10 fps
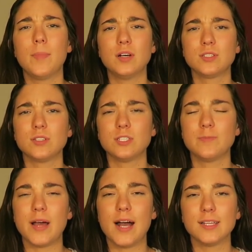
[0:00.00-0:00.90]
muscle
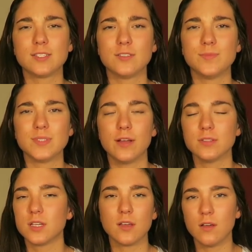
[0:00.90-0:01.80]
spasms. And I
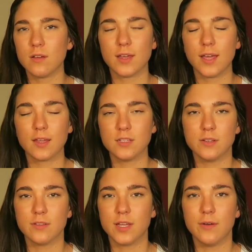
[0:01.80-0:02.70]
was like, oh, okay, I can
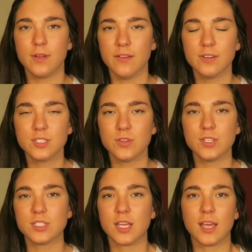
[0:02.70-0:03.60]
deal with that, whatever. So I
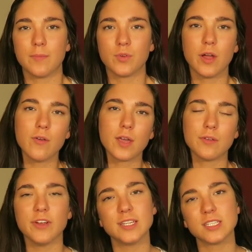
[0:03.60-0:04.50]
just like kept growing
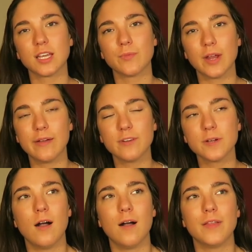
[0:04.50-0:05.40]
and racing and
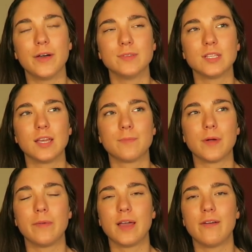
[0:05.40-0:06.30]
whatever. That was like
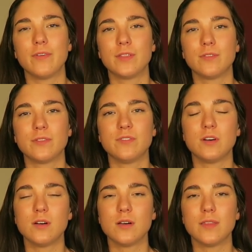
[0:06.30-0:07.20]
probably halfway through the
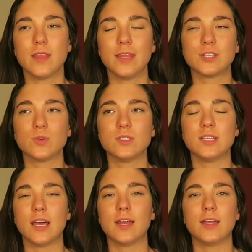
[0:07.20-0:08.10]
fall. And then like towards
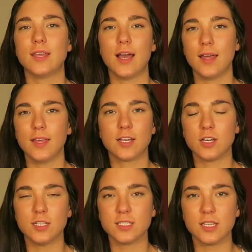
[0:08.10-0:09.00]
the end, yeah, I like
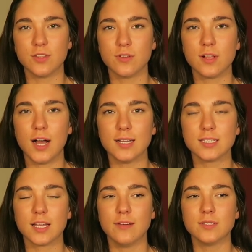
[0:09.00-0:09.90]
couldn't sit through class.
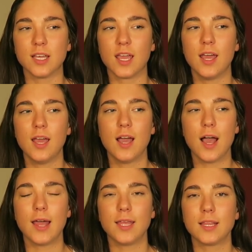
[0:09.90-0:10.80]
Like, I was like,
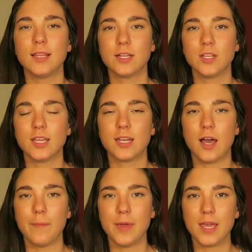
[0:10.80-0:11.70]
I like literally
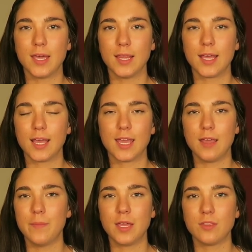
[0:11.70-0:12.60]
cannot make it. Like, I
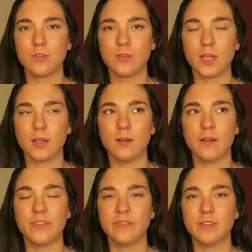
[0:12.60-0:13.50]
can't make it through like
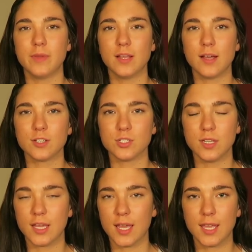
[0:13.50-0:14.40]
a 50 minute lecture.
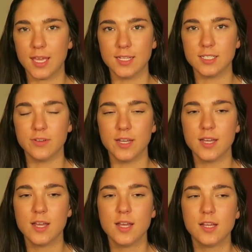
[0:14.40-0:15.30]
Like, I can't do
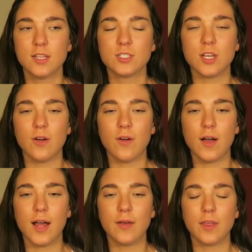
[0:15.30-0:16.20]
it. So
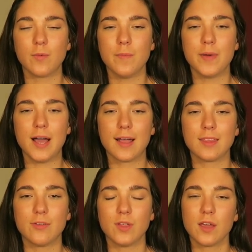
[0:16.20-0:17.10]
I like went back
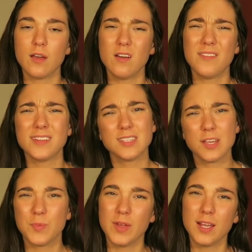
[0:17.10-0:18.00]
and they were like, oh, that's
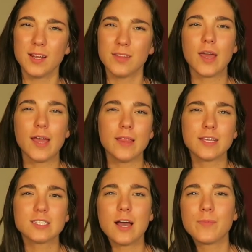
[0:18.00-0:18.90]
like weird. Okay,
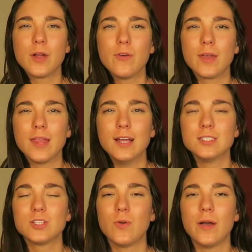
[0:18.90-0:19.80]
like, stop rowing then.
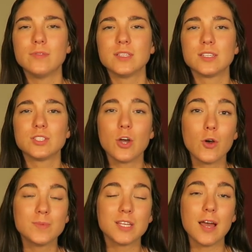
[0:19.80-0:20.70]
So I was like so
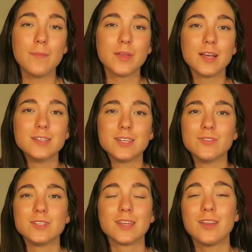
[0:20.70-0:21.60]
upset because I
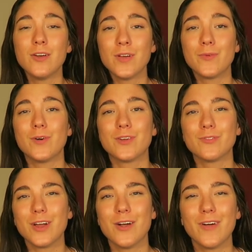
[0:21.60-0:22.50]
was like, no, I wanna
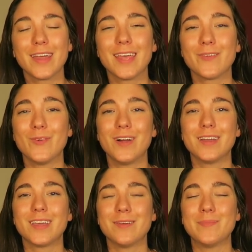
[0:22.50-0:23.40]
row. I like
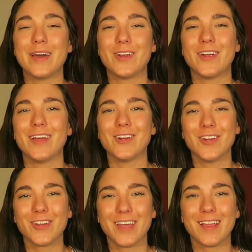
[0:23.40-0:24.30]
wanna get better at
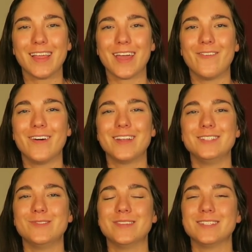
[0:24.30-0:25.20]
erging. Like, I wanna
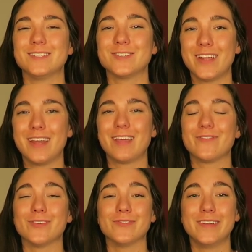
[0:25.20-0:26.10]
do winter training
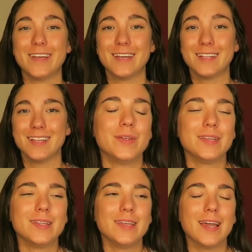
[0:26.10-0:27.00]
for real.
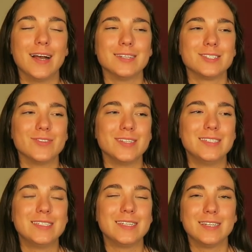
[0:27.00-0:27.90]
But yeah, so I
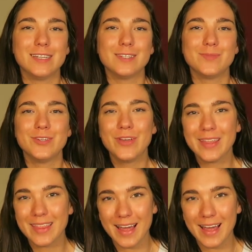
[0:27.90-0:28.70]
didn't end up doing